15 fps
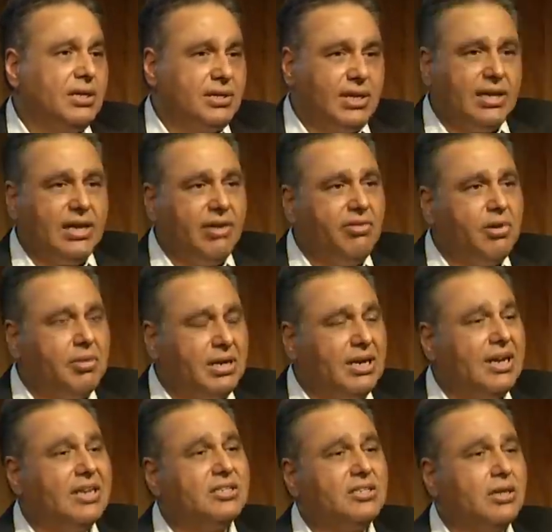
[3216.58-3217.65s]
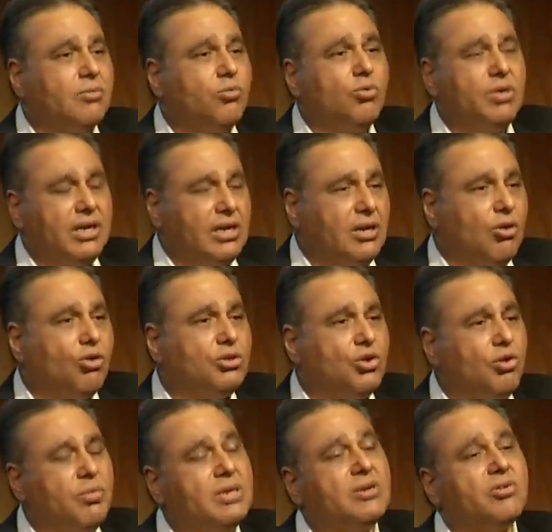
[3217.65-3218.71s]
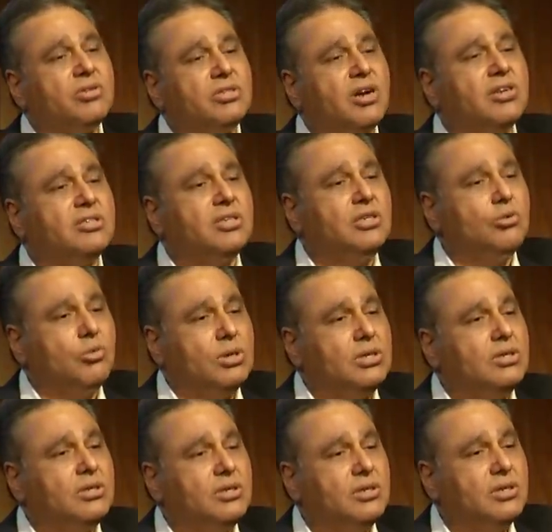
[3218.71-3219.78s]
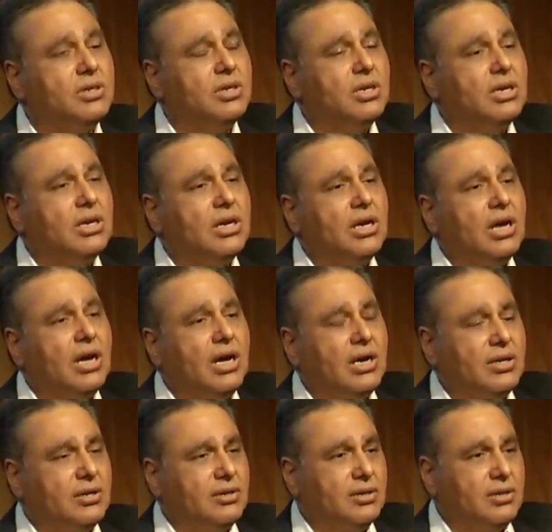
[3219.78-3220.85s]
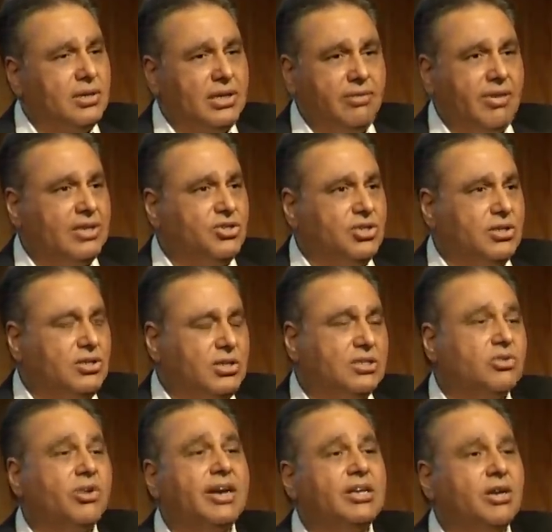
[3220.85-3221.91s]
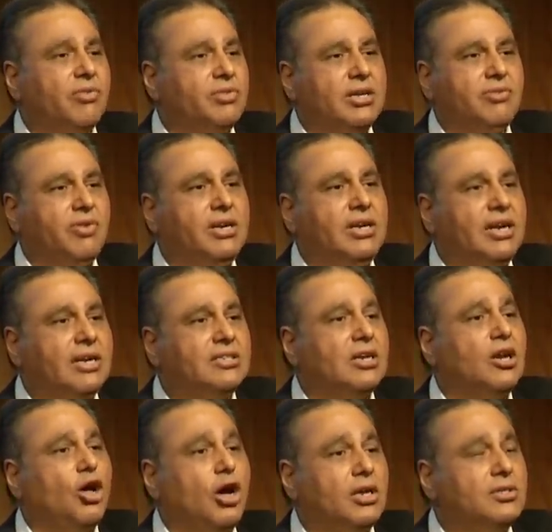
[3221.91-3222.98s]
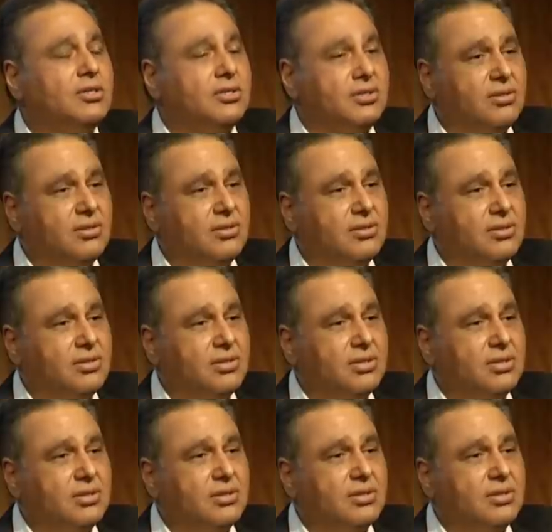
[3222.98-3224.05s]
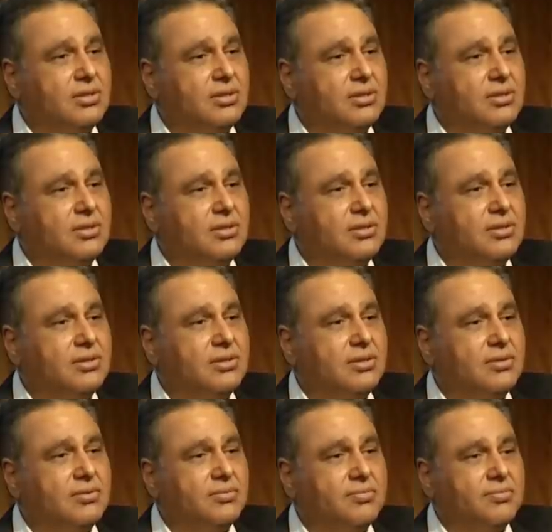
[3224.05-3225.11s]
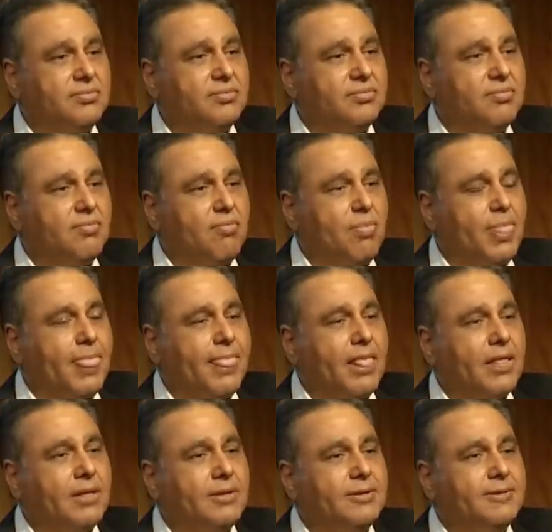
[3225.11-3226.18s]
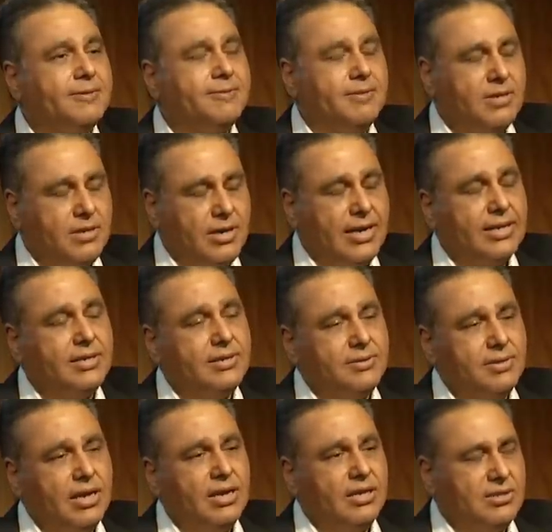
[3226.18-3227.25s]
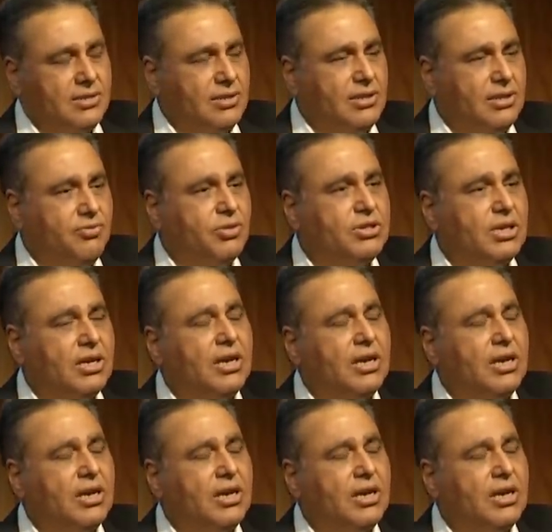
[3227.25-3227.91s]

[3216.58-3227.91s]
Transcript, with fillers: Then everybody licks their wound and goes home and starts a new one. Investors just write off that funding as a loss. OK, so that's a loss, right? They're not liable for that money? So correct. The founders are not liable?